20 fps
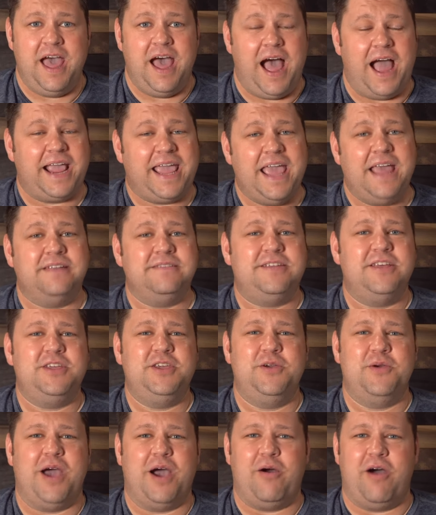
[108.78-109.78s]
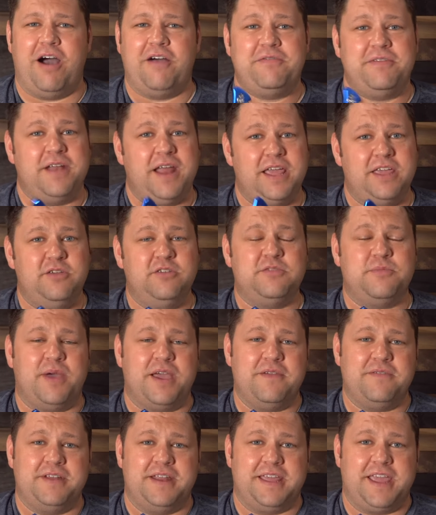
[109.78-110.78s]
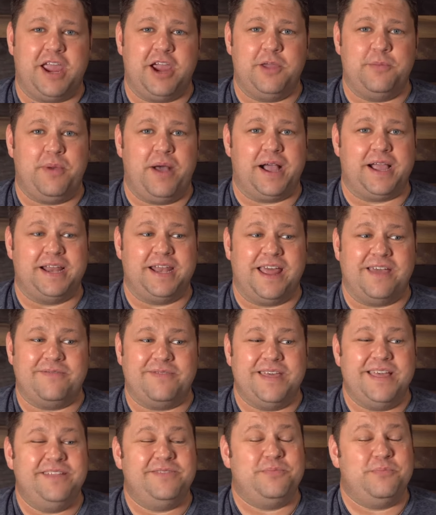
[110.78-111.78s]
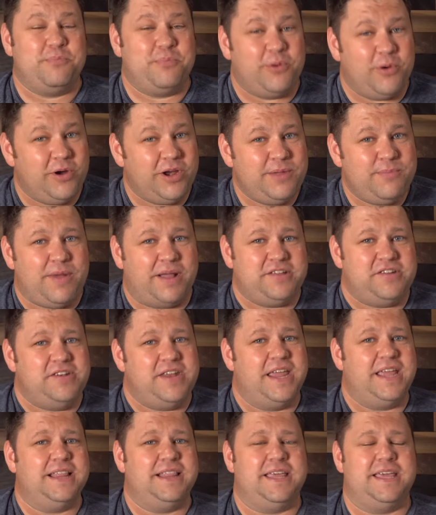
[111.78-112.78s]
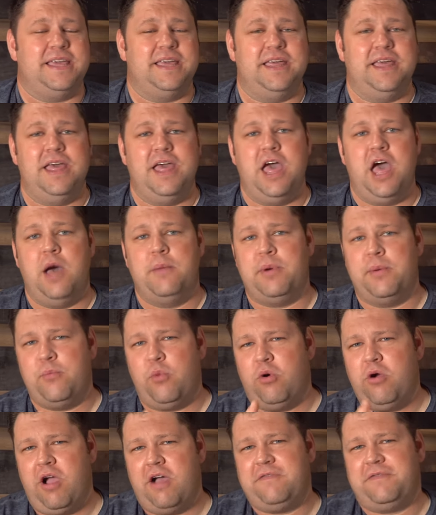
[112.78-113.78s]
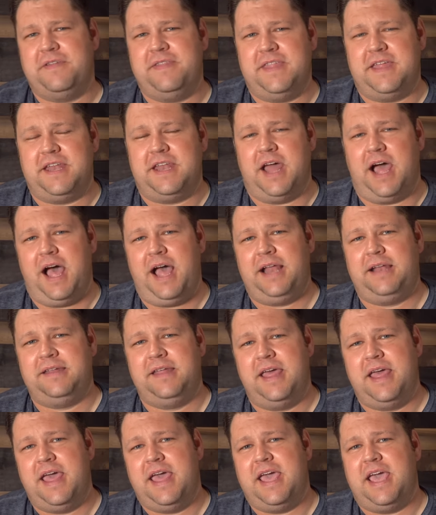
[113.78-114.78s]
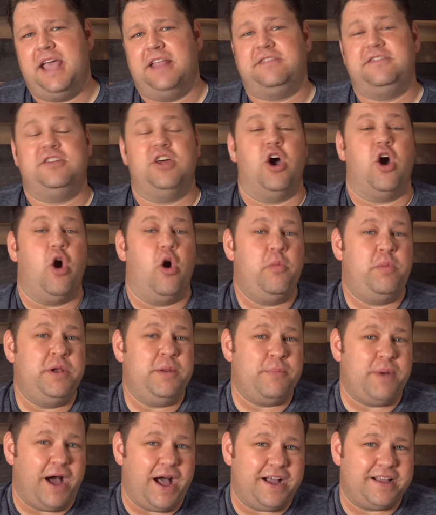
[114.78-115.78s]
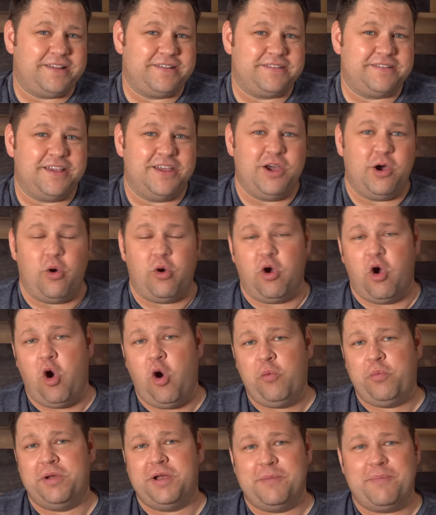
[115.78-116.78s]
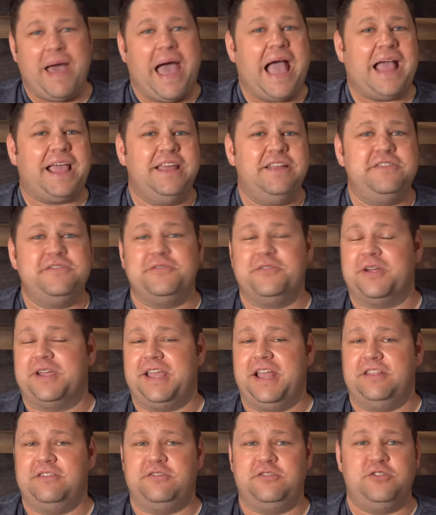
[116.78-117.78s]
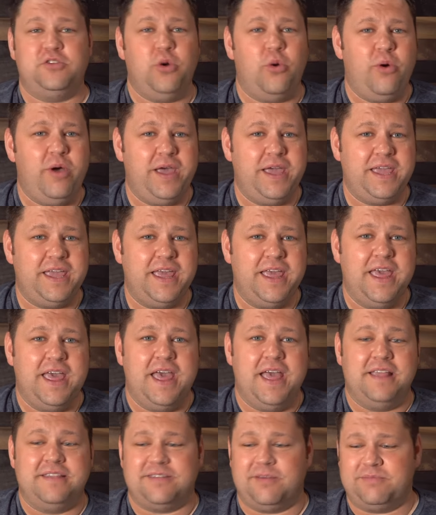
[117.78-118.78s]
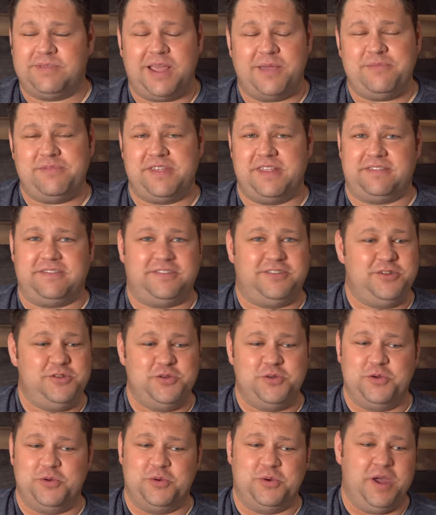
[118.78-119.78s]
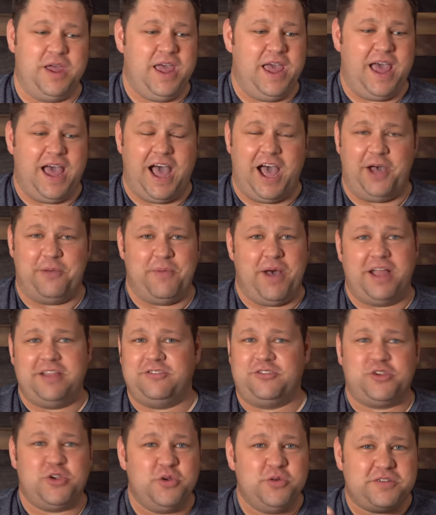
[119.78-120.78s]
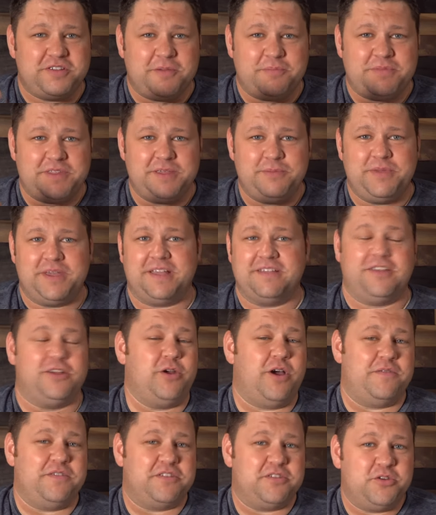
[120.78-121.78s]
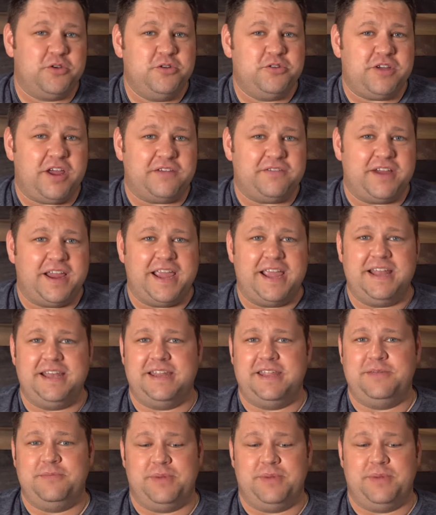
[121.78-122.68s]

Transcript: I can't tell you how often I use my everyday carry pocket knife. It's pretty much daily, but more often than not, it's to open a box or open a package for a kid's toy. Sometimes it's to um, unscrew something because I don't have a screwdriver handy,